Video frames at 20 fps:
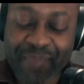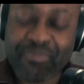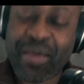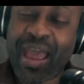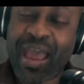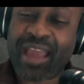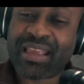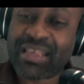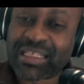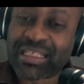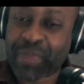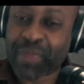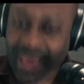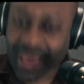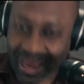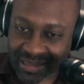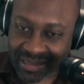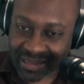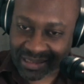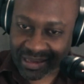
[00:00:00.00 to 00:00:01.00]
I'm back is
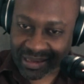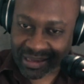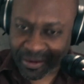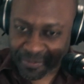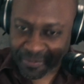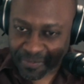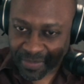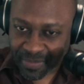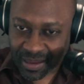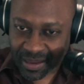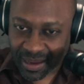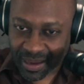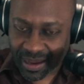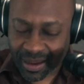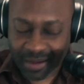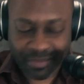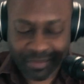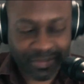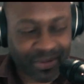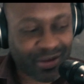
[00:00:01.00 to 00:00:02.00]
because of you.
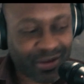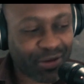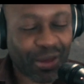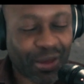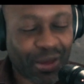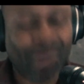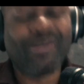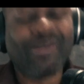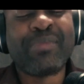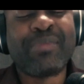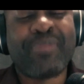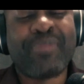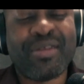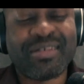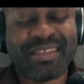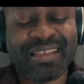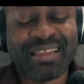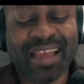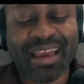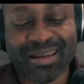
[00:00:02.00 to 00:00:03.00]
You're the only
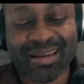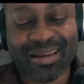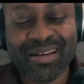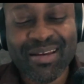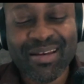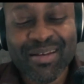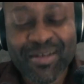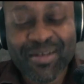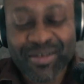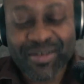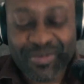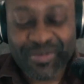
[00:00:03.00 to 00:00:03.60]
person that can.